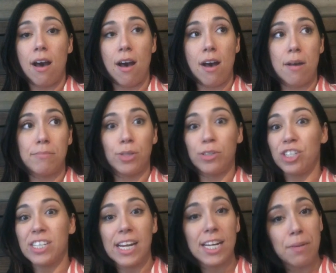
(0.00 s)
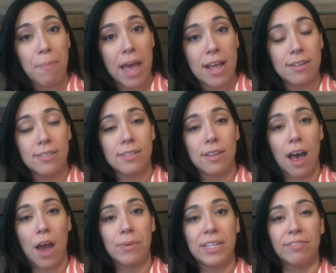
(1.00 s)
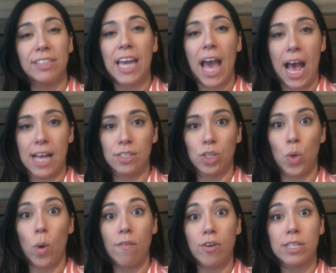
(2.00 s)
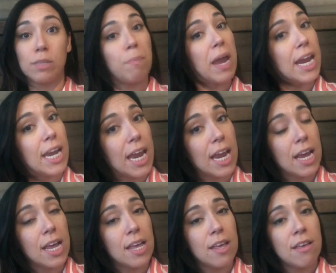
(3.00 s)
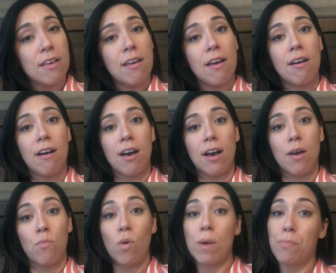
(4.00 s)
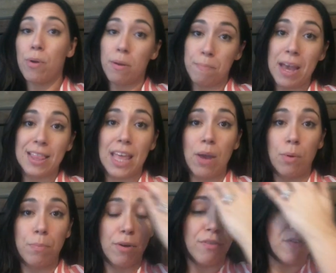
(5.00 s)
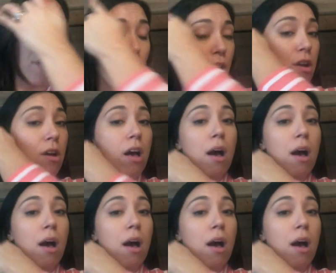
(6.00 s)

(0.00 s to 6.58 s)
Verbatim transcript: Um, so it just kind of depends. I would definitely ask whoever is painting um, what pr paint they would prefer.